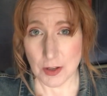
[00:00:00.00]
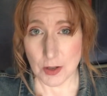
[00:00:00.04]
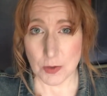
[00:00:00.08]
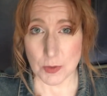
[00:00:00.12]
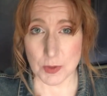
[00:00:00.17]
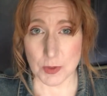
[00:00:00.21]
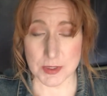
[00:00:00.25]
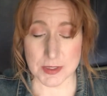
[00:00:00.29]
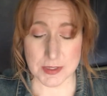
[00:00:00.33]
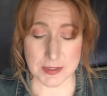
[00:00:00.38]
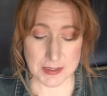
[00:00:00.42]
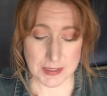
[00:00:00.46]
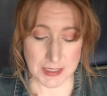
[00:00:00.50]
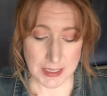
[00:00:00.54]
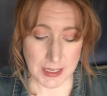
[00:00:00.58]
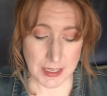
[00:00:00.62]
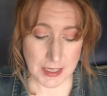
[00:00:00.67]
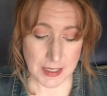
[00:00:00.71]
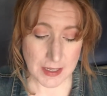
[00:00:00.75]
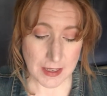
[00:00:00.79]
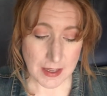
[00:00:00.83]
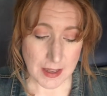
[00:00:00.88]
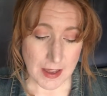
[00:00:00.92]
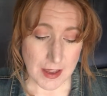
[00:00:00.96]
we'll
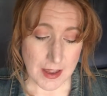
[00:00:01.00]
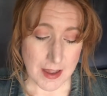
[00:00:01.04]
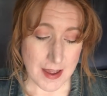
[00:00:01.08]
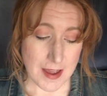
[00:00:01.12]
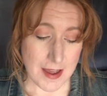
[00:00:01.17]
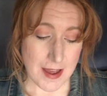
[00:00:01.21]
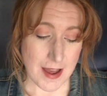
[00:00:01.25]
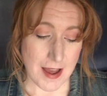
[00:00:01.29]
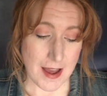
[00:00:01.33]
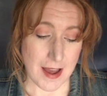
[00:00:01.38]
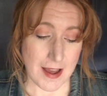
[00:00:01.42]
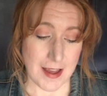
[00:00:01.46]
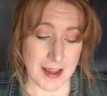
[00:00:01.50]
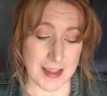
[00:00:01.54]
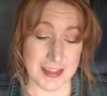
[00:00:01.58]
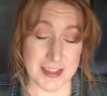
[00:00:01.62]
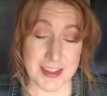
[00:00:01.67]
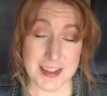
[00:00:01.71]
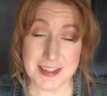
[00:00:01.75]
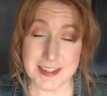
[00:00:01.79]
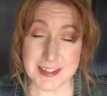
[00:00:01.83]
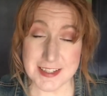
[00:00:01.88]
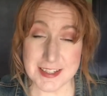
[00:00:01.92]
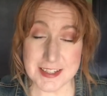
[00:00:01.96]
see. Uh,
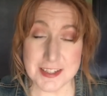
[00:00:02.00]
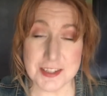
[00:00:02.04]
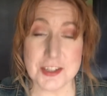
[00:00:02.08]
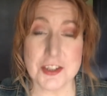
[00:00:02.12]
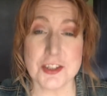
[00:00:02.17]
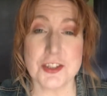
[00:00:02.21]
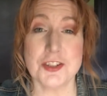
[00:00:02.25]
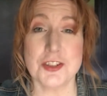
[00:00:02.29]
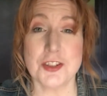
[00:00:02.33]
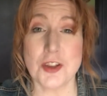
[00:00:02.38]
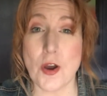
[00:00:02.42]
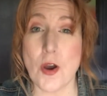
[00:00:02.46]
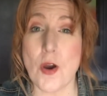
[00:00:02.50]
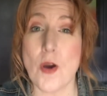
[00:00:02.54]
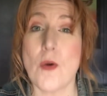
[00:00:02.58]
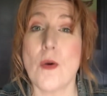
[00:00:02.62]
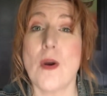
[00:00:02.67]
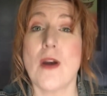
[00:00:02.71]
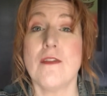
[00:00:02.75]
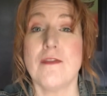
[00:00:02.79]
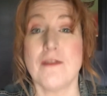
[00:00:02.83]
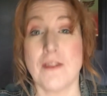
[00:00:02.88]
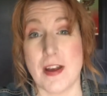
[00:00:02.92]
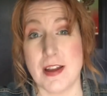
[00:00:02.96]
this is
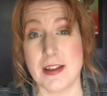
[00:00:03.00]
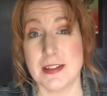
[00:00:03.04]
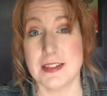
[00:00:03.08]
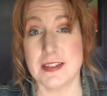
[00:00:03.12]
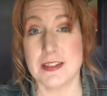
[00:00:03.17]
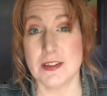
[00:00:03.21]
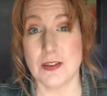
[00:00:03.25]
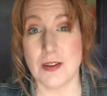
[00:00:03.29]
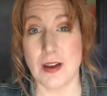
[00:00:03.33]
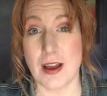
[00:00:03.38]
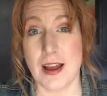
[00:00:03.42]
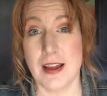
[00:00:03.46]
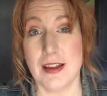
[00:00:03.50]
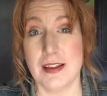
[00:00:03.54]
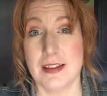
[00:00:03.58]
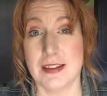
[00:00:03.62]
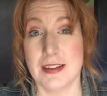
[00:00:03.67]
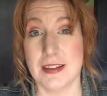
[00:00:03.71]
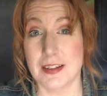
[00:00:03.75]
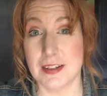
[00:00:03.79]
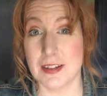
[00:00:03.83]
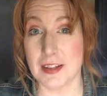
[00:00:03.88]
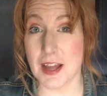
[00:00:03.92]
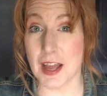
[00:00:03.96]
so fun. So
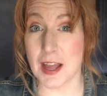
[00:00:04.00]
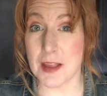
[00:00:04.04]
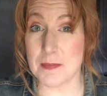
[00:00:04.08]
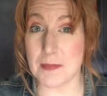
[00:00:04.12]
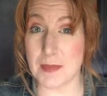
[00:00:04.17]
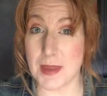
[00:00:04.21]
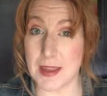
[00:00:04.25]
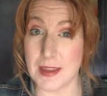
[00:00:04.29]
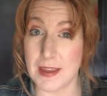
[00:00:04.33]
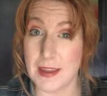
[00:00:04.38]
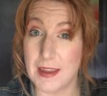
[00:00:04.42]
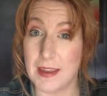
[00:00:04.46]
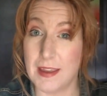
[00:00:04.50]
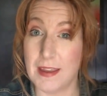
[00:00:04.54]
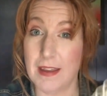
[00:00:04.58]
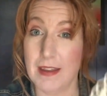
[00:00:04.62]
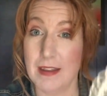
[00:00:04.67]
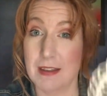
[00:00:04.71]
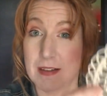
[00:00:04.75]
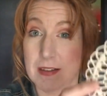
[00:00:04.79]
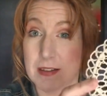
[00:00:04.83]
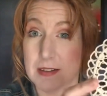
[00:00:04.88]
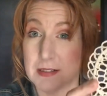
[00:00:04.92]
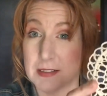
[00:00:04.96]
I'm making,
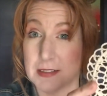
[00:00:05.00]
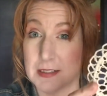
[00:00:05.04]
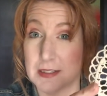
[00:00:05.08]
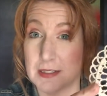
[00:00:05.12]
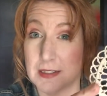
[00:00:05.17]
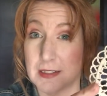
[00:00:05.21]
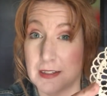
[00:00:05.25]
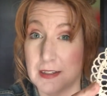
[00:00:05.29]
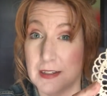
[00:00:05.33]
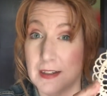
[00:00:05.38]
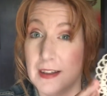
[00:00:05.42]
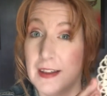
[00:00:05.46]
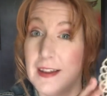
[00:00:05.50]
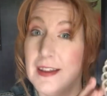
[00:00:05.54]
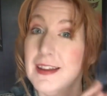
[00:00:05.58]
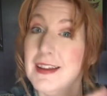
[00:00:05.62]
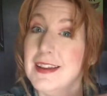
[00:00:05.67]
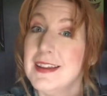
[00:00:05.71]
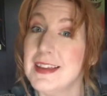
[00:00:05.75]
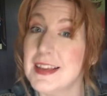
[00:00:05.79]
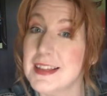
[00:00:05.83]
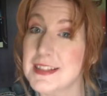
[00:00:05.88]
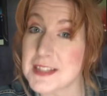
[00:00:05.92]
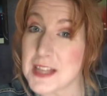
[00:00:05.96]

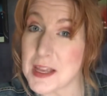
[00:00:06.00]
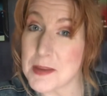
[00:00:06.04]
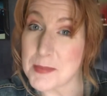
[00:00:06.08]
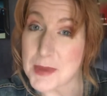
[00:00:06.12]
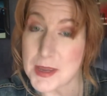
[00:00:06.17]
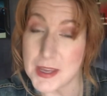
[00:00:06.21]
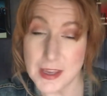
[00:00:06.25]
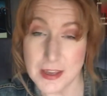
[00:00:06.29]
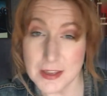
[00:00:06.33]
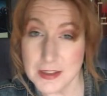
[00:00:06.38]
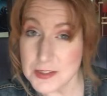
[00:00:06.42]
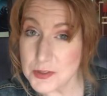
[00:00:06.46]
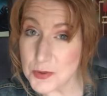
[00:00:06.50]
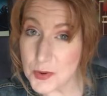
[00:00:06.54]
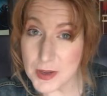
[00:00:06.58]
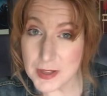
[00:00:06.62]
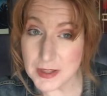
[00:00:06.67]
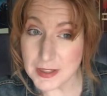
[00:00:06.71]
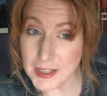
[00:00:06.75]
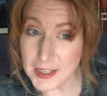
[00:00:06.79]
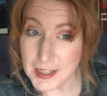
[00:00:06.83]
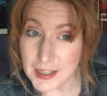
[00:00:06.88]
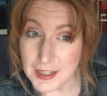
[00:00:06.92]
yes, I'm making a doily.